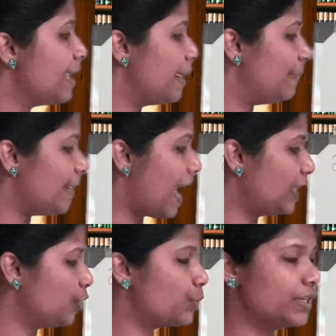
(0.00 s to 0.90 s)

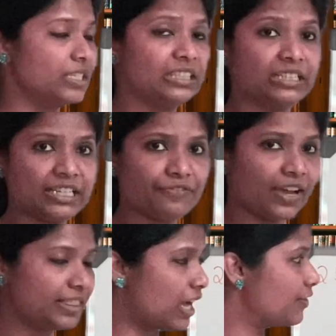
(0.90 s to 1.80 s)
plan 2 is
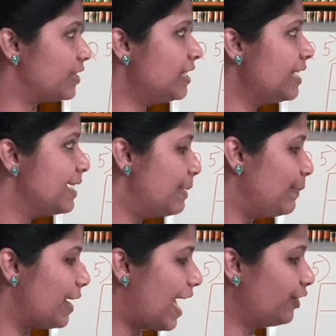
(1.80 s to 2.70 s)
35,000,
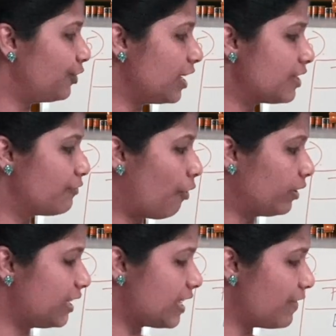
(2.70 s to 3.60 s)
plan 3 is
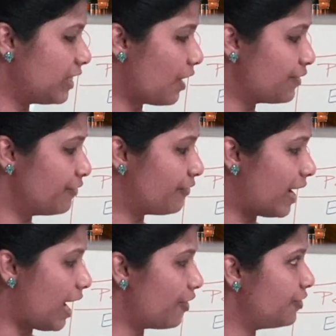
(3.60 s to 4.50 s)

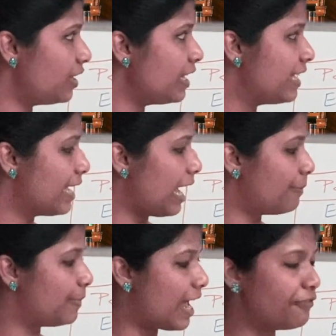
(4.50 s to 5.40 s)
47,500
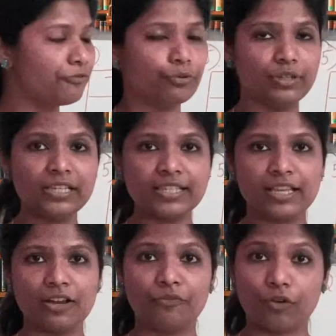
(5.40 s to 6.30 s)
and plan 4 is
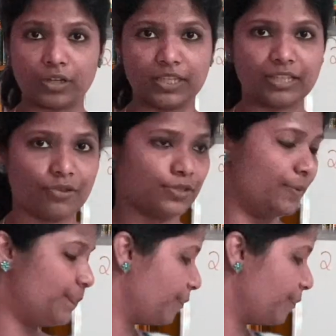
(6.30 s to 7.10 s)
40,000.